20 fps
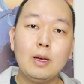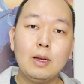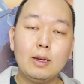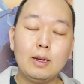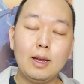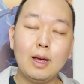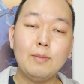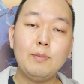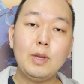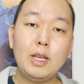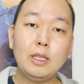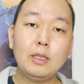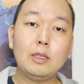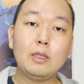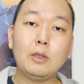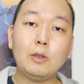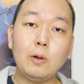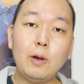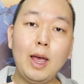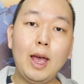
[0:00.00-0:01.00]
That means
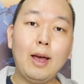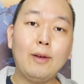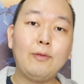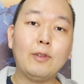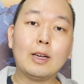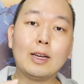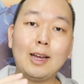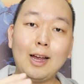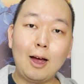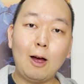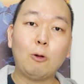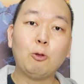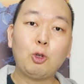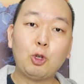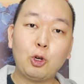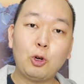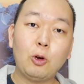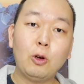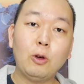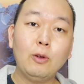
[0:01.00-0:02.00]
you have a
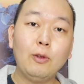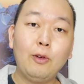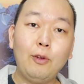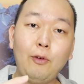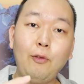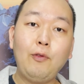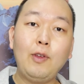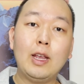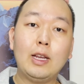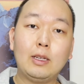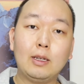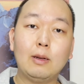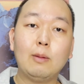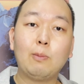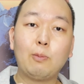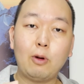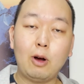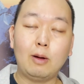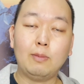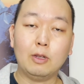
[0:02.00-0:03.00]
culture fit
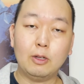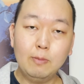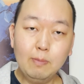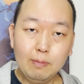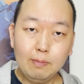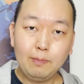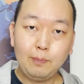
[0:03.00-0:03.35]
problem,